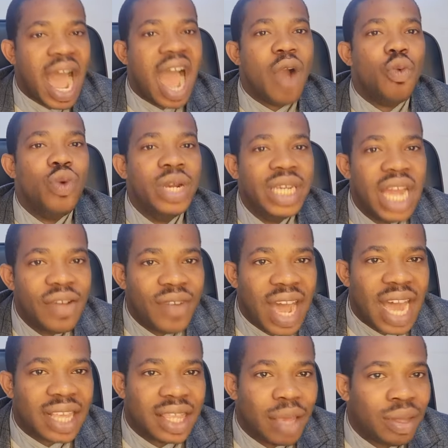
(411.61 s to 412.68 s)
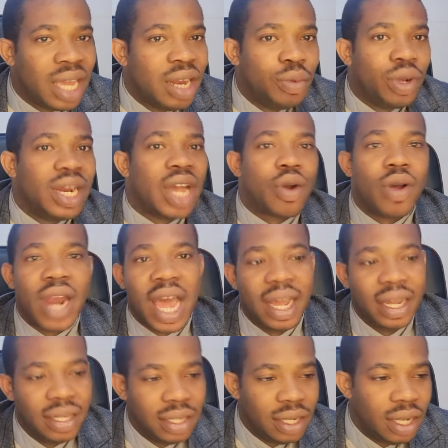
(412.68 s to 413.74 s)
I will never accept any brother
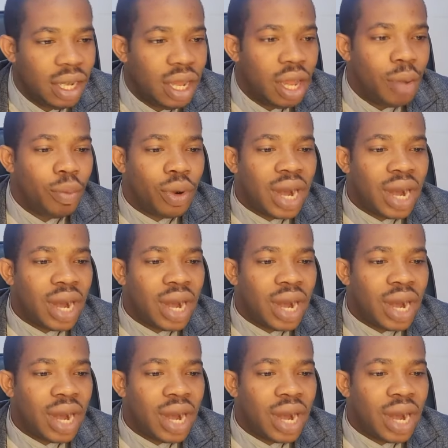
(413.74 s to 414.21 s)
Kola.